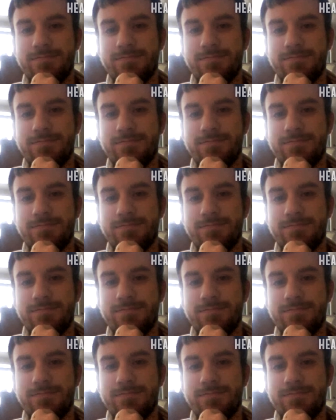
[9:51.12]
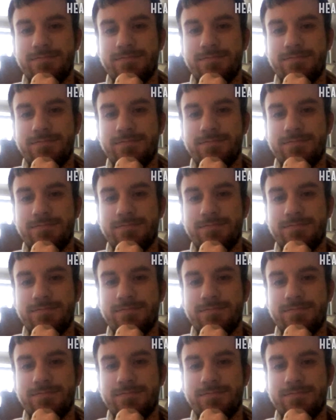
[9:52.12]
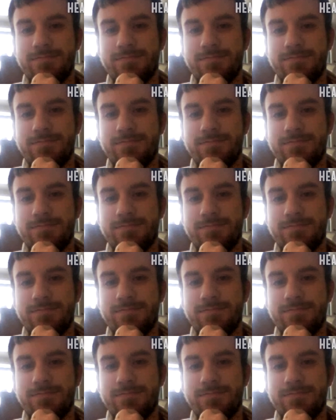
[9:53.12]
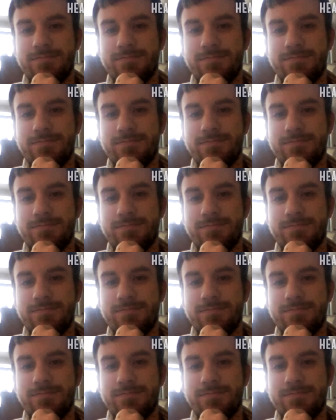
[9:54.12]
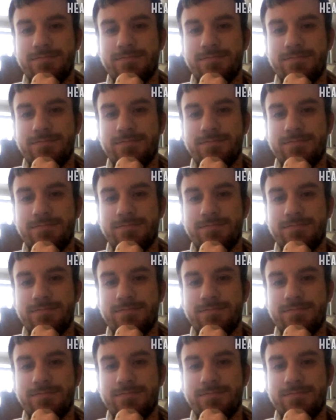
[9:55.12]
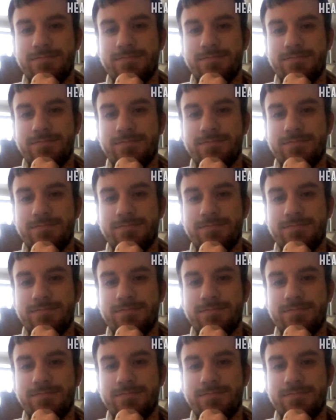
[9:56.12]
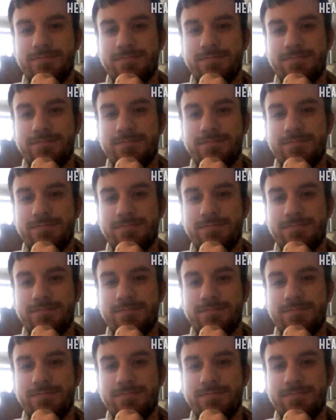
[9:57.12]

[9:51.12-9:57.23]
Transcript: (no lip movement)